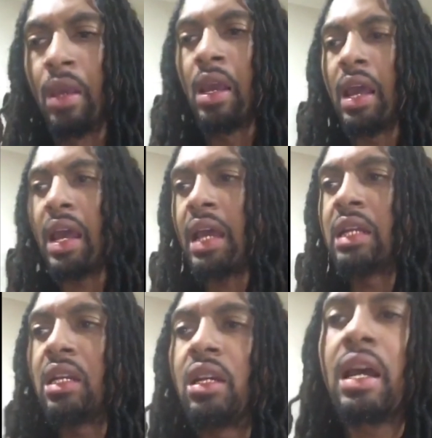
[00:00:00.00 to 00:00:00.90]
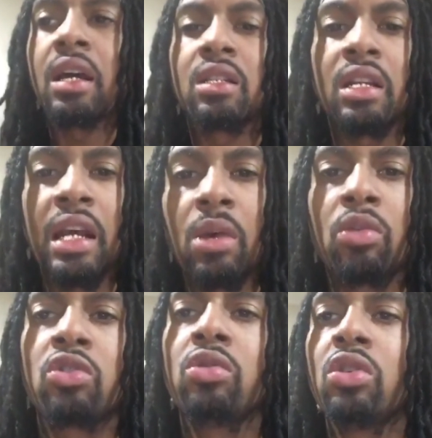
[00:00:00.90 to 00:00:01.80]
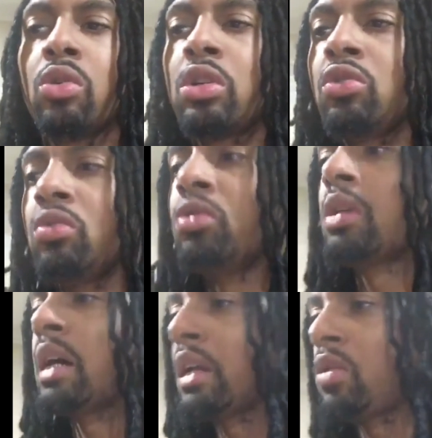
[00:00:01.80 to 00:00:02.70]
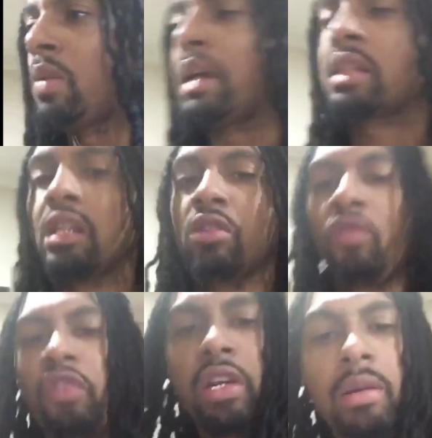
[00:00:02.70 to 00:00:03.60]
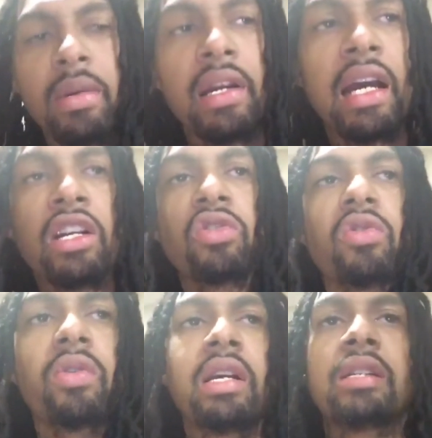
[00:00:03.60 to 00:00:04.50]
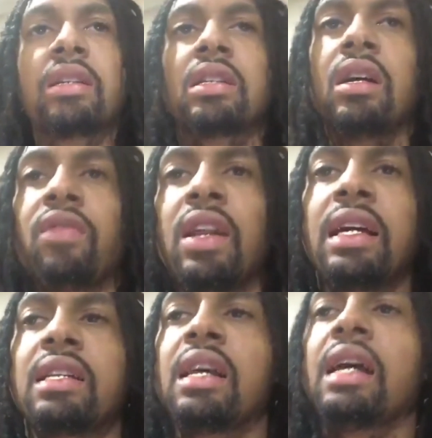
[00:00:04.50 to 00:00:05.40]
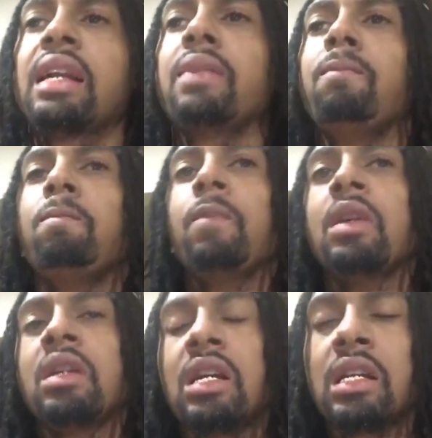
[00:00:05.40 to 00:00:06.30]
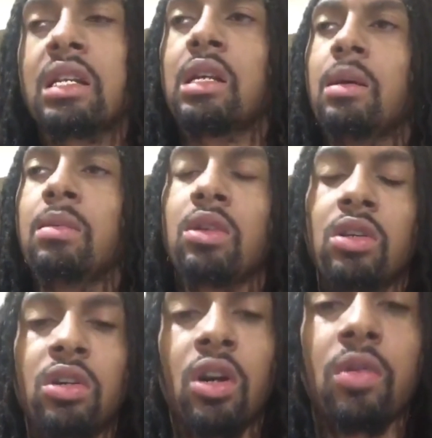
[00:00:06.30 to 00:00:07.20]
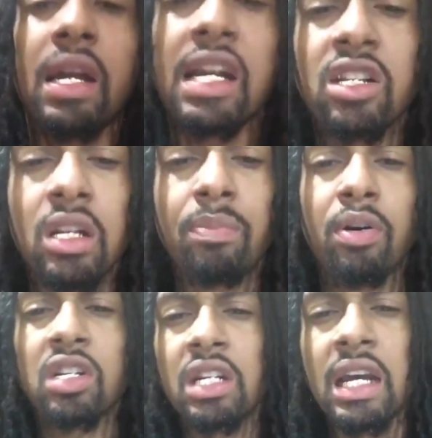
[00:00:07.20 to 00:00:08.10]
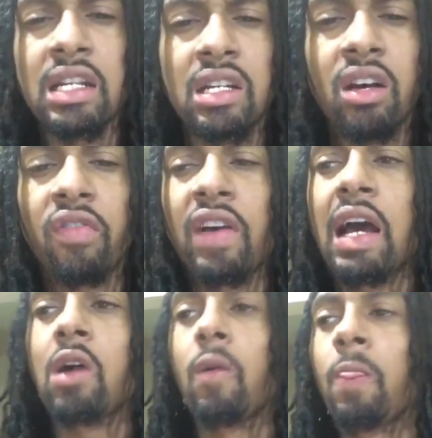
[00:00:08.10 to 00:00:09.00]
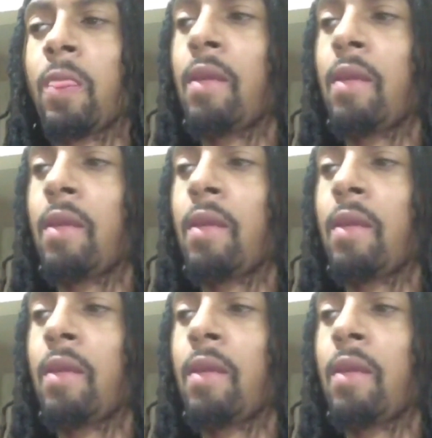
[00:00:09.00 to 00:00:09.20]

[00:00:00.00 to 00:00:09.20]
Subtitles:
And then after that, what you do is you kind of go out there, you feed them the natural greens and stuff like that, and get them, you know, naturally pushing that stuff out.